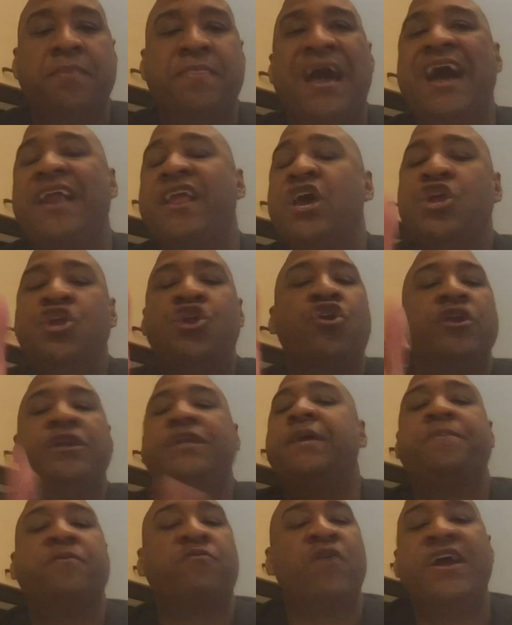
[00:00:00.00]
that, you're going to
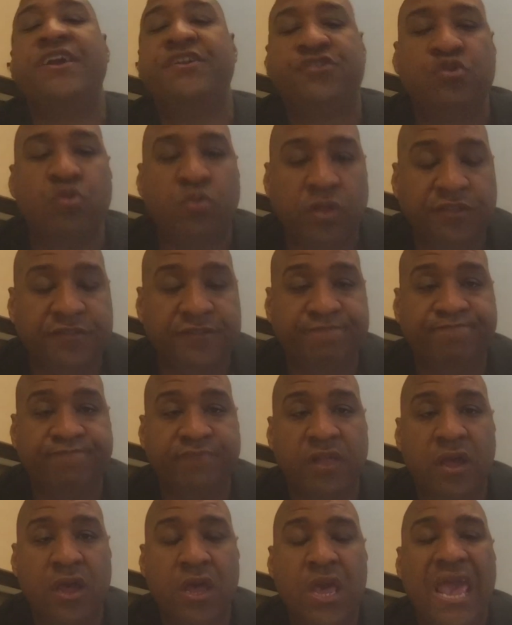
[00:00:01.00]
need the right tools.
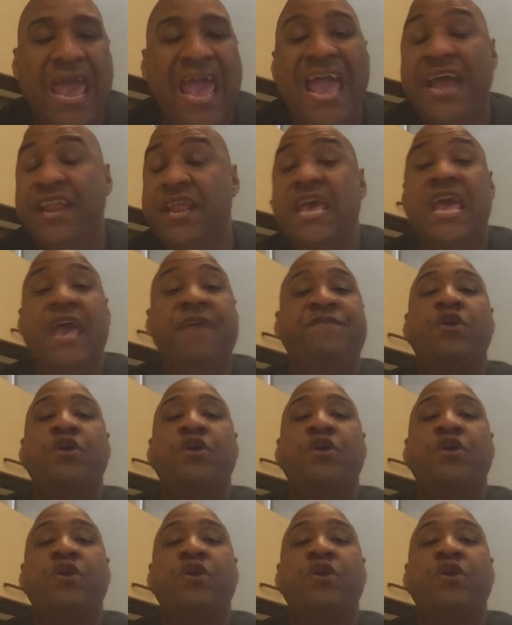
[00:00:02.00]
And if